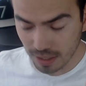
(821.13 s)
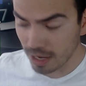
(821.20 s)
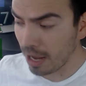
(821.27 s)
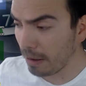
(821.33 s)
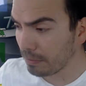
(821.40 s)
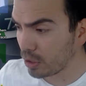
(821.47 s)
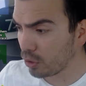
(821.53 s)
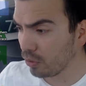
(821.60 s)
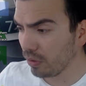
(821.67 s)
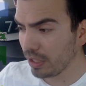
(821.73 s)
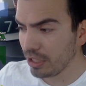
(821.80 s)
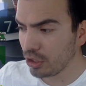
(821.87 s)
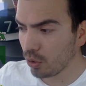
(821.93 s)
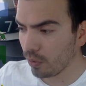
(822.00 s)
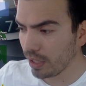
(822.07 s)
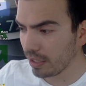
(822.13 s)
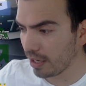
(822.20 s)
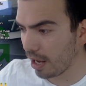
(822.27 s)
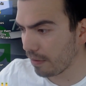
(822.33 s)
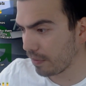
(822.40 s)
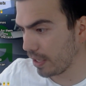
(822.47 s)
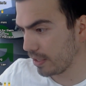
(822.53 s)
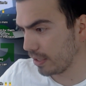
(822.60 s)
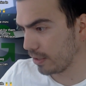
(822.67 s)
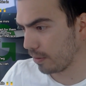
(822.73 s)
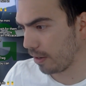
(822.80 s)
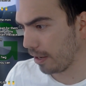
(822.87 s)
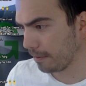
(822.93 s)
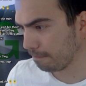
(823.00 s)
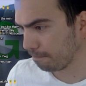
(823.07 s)
I'm currently joining live races,
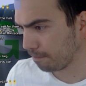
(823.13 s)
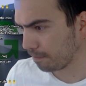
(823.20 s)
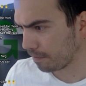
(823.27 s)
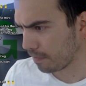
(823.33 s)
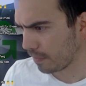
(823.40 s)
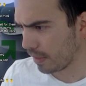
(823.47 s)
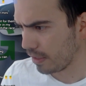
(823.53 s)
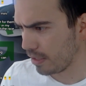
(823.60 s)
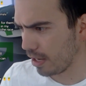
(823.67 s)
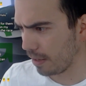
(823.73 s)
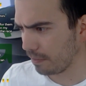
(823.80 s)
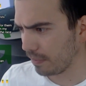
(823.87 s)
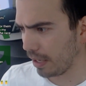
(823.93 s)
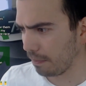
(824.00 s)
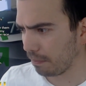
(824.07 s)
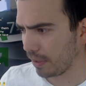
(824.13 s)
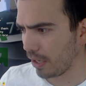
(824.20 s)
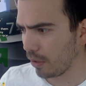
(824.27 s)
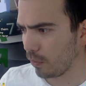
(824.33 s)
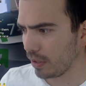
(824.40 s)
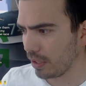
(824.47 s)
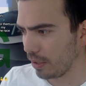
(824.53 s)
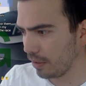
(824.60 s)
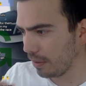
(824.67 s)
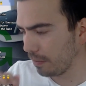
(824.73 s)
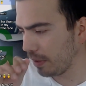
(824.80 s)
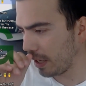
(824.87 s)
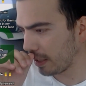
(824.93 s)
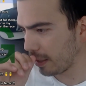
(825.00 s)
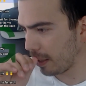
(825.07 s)
okay? Yup, and play with you on the
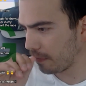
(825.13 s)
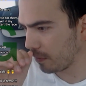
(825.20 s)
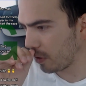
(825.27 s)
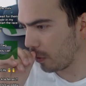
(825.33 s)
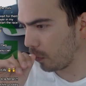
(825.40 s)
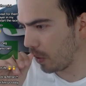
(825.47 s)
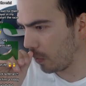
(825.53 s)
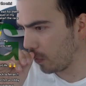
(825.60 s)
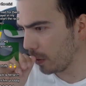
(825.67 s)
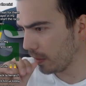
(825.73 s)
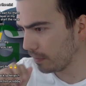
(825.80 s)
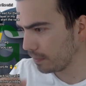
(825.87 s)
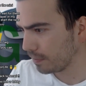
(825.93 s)
Black Life Ferrari. Wait, what?